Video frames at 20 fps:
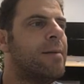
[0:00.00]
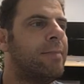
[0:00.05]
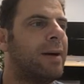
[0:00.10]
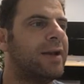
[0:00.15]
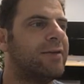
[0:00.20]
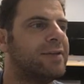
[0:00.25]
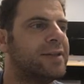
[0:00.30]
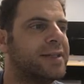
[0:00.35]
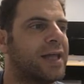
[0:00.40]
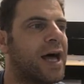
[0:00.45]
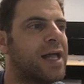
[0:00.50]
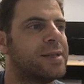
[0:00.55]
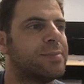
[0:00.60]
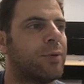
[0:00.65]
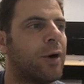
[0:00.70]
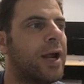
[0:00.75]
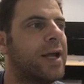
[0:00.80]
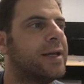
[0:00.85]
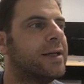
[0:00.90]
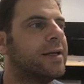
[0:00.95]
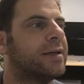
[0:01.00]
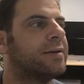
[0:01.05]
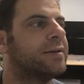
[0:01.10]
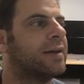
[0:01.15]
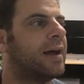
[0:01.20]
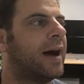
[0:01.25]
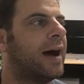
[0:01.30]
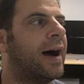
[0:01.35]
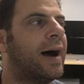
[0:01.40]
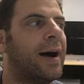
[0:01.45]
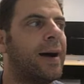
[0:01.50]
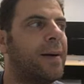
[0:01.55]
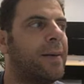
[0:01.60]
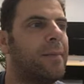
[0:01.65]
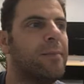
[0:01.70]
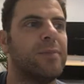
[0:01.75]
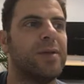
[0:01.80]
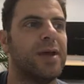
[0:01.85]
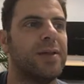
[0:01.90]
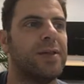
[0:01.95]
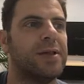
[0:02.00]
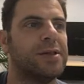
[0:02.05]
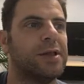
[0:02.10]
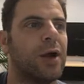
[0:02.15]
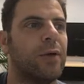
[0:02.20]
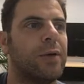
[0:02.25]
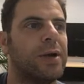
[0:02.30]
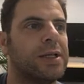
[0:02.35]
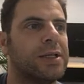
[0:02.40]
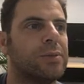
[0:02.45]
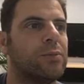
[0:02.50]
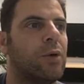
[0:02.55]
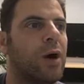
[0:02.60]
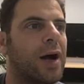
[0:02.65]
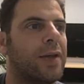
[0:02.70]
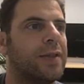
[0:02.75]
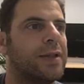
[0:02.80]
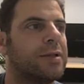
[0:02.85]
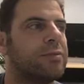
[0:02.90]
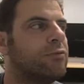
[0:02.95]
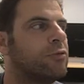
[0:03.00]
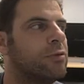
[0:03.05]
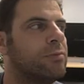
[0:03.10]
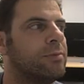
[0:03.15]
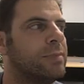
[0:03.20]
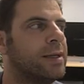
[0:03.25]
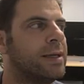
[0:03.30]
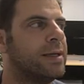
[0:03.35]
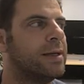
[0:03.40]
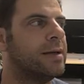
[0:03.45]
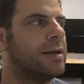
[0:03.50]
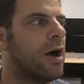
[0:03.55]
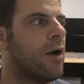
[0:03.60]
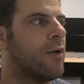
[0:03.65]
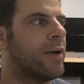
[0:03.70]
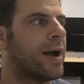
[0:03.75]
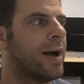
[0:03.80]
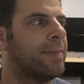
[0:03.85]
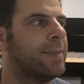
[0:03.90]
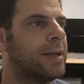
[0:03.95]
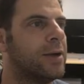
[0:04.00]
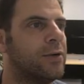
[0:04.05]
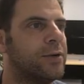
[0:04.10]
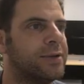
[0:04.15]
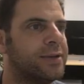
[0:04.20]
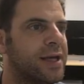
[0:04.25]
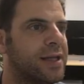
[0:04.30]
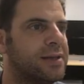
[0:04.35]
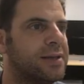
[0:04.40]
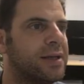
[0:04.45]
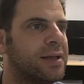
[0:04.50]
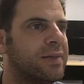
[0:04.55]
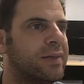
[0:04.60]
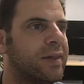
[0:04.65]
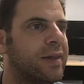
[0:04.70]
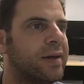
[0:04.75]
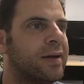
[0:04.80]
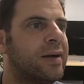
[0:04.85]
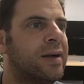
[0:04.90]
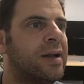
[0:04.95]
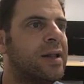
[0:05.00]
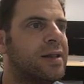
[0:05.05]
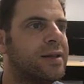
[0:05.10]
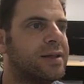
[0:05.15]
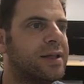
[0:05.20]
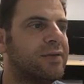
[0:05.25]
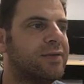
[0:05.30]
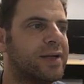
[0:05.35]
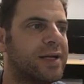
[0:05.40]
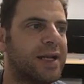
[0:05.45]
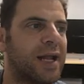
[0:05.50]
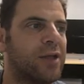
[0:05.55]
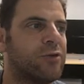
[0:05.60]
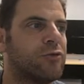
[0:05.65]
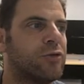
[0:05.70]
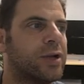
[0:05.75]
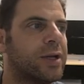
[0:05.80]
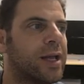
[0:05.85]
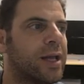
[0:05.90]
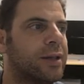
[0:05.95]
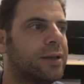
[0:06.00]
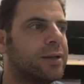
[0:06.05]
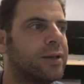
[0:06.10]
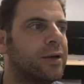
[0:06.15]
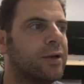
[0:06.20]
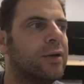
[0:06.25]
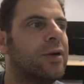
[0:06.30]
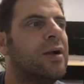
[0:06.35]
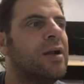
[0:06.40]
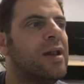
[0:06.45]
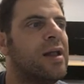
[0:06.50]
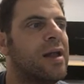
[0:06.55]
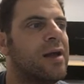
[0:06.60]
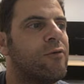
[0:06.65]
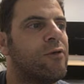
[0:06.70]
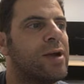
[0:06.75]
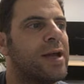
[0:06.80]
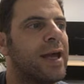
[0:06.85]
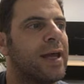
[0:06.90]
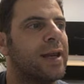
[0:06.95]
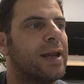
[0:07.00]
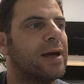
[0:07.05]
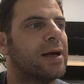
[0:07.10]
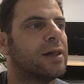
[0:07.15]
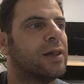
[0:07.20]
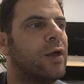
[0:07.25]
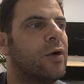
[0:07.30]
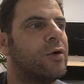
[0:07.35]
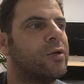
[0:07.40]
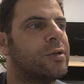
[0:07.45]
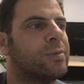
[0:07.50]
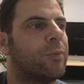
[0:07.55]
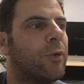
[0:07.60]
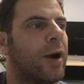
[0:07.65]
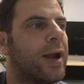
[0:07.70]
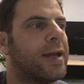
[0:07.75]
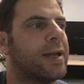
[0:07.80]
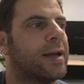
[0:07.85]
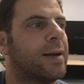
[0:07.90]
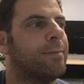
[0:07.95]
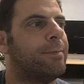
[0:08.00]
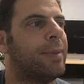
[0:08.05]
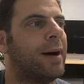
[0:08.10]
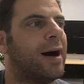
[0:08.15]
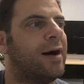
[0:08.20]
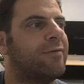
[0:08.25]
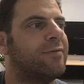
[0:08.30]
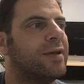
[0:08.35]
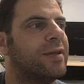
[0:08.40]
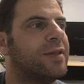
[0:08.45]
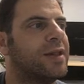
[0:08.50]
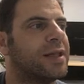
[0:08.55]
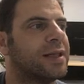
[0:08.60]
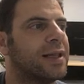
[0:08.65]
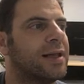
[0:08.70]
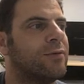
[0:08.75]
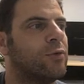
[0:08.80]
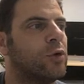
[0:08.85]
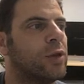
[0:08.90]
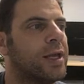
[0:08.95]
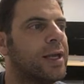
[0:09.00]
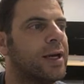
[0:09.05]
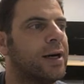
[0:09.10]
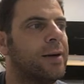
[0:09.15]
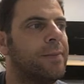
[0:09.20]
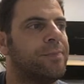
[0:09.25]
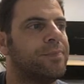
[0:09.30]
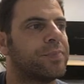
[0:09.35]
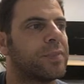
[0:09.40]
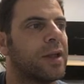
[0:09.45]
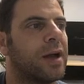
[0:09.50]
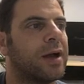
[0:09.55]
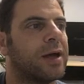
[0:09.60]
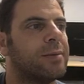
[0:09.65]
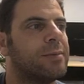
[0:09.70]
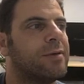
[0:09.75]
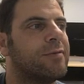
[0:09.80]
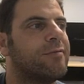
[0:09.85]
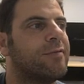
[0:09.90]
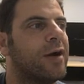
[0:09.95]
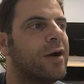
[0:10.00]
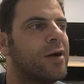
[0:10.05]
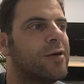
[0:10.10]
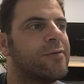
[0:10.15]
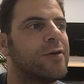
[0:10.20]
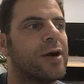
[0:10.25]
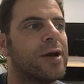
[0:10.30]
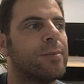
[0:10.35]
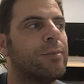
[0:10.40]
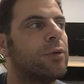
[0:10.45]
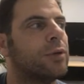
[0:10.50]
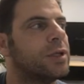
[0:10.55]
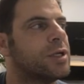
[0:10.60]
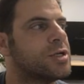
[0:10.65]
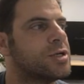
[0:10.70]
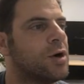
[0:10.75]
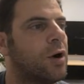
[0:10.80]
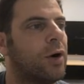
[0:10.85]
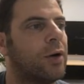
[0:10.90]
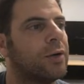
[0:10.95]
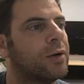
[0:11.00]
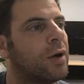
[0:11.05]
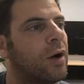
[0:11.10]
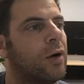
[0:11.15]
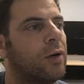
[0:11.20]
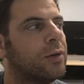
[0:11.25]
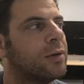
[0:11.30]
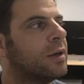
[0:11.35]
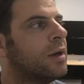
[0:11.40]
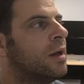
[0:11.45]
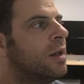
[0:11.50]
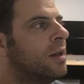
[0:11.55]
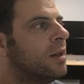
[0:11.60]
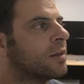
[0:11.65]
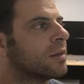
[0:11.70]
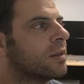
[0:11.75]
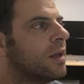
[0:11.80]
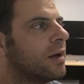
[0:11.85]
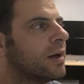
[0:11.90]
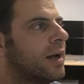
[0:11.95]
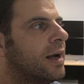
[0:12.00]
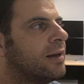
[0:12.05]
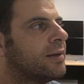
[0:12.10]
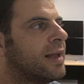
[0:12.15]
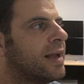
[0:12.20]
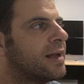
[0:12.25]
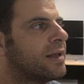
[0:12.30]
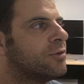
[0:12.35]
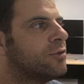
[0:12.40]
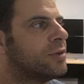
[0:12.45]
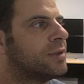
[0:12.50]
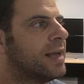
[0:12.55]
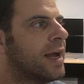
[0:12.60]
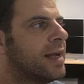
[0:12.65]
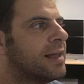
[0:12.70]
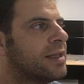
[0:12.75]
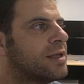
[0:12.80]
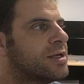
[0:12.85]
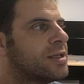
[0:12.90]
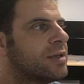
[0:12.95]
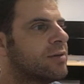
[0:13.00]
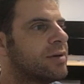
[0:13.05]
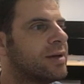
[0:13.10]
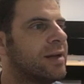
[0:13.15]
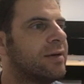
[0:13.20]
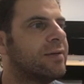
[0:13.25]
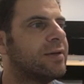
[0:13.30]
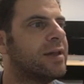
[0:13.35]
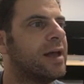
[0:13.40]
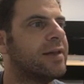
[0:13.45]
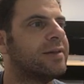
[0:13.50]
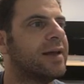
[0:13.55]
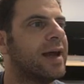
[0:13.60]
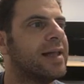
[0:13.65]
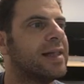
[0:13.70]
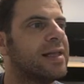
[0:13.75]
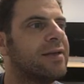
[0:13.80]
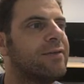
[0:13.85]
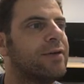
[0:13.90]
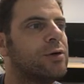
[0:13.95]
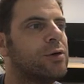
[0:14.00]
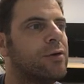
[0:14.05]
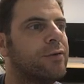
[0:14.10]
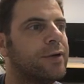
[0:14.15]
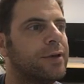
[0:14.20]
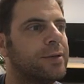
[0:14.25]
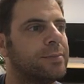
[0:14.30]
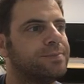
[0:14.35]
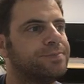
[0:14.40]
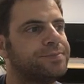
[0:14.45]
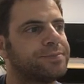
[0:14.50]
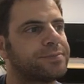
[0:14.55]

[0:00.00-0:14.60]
But if it does break it, there's no reason why this wouldn't be going up here and testing the 1700 again. So if we get a close break above this level here, I'm going to be very, very bullish on gold. Okay, I'll take it to a daily just so we can have a daily view of it.